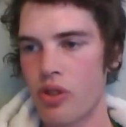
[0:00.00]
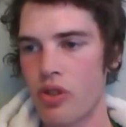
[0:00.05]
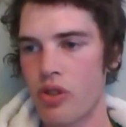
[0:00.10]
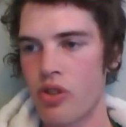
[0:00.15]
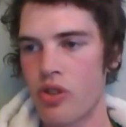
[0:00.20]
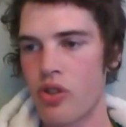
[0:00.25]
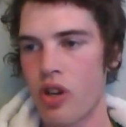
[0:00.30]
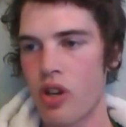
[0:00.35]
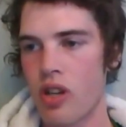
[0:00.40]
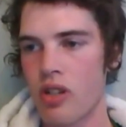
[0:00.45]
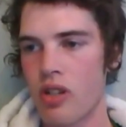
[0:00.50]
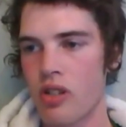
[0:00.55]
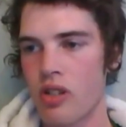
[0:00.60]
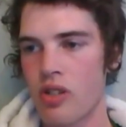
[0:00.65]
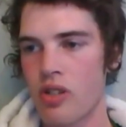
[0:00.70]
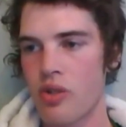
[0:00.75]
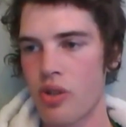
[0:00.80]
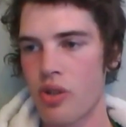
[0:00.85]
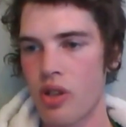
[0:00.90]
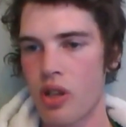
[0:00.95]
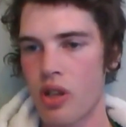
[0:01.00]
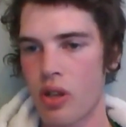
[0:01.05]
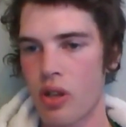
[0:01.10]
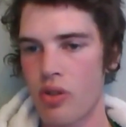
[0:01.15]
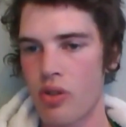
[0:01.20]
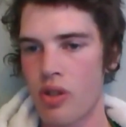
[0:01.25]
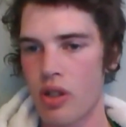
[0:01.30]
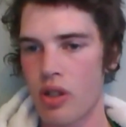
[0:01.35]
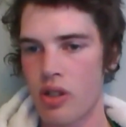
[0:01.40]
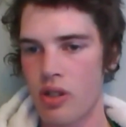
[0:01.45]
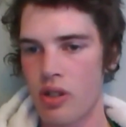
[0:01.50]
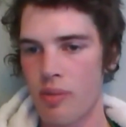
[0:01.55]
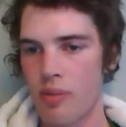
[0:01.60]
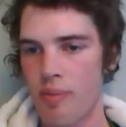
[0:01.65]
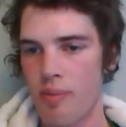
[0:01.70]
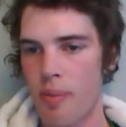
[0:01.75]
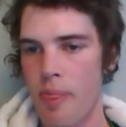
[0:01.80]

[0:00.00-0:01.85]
to try and destroy colonialism.